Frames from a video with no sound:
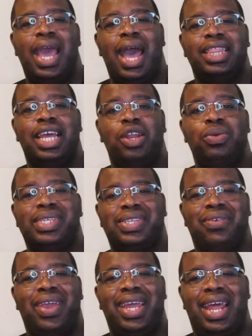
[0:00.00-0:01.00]
I thought it was
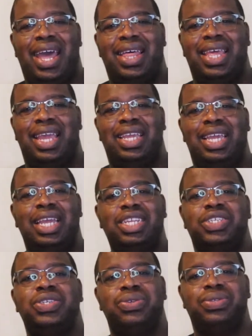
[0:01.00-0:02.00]
great how they each
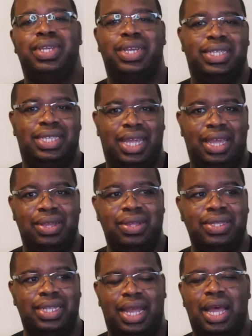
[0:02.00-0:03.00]
used their
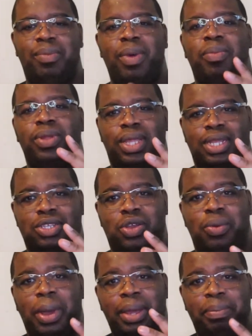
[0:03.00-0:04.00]
skills to come up with this
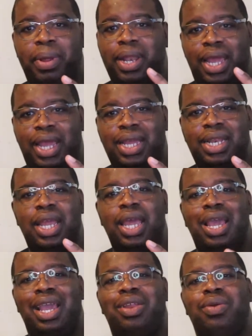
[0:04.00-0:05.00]
great plan
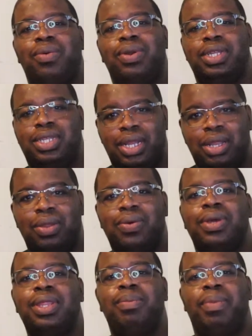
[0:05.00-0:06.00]
in order to
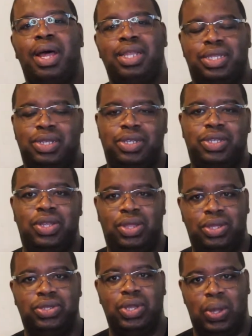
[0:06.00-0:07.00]
lure the monsters to
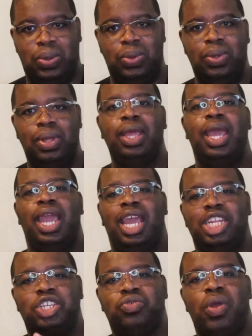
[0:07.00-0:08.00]
the school
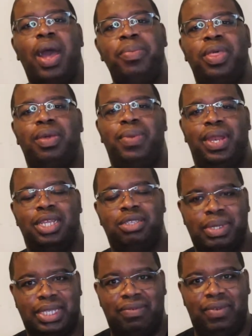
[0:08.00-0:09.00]
and trap them in a
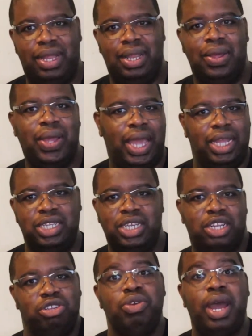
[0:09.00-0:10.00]
specific location
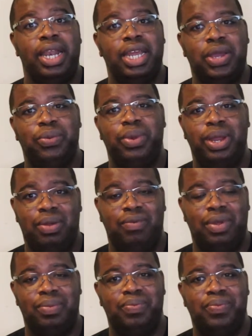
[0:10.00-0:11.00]
and try to get rid of
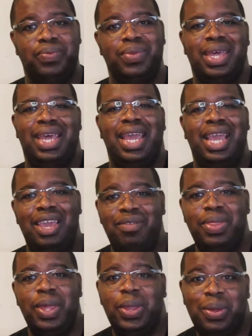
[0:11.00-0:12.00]
them.
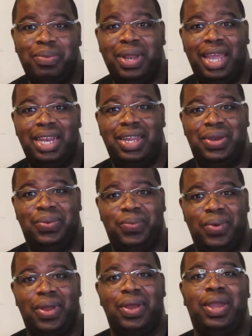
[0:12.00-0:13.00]
Even though the plan didn't
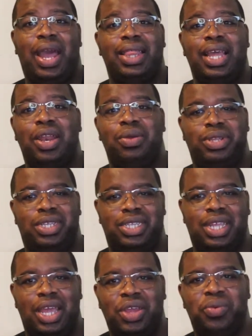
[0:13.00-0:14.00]
work, I thought it was
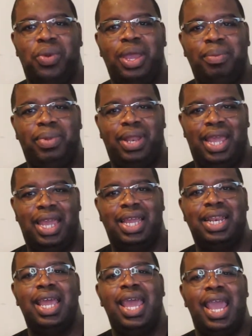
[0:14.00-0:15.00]
just a great
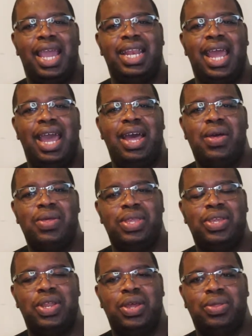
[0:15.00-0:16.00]
plan and how,
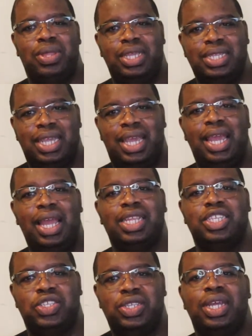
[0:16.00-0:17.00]
these
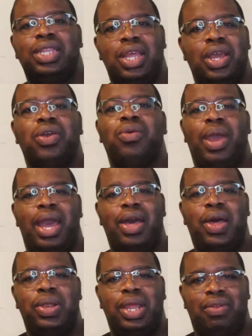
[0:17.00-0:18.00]
kids stood their
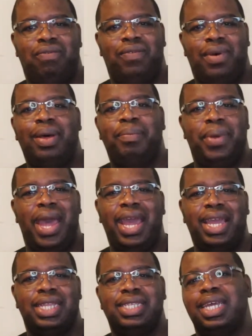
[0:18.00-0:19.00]
ground and fought
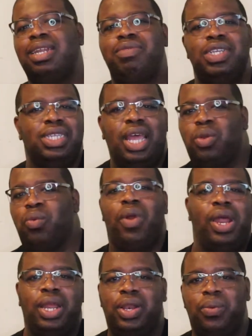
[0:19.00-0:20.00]
back instead of just like
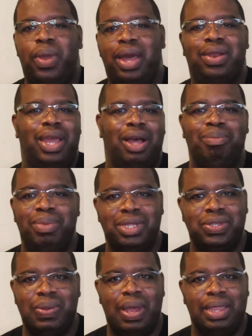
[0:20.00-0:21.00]
running around helpless
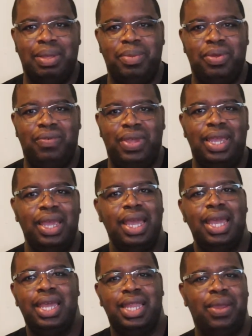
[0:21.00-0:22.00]
throughout the movie.
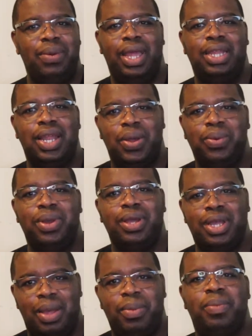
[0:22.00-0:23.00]
They were like, no, we're going
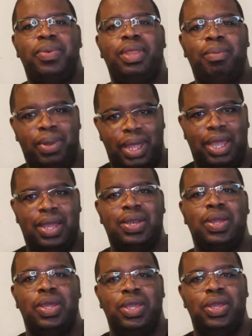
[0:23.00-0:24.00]
to come up with a
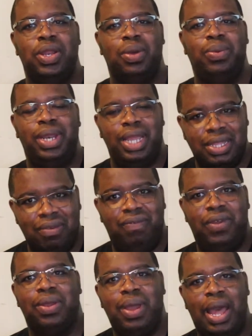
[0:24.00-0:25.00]
plan. We need to
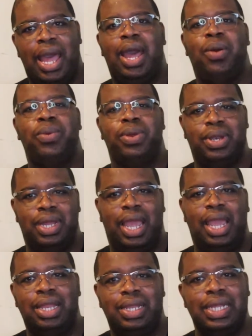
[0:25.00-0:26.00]
figure out how we're going to
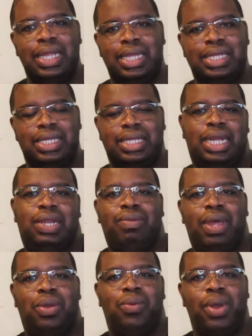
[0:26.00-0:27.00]
handle this instead of
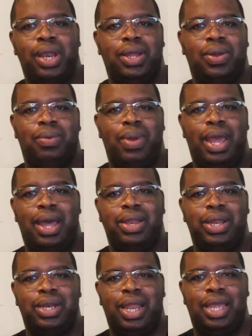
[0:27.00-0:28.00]
like running around
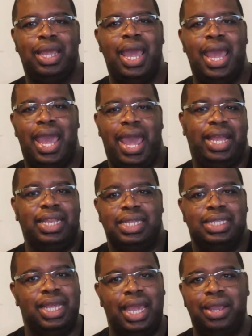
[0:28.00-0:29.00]
and like acting
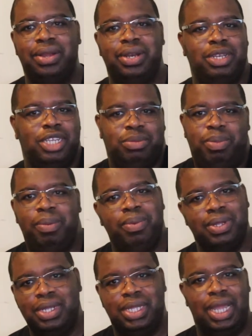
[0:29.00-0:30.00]
scared and just
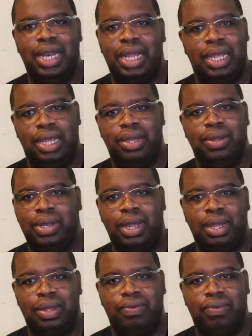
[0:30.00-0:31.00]
people just getting killed
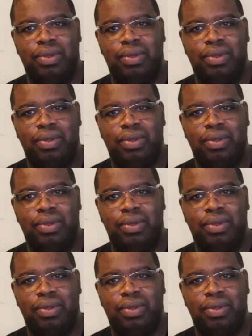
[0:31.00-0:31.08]
off.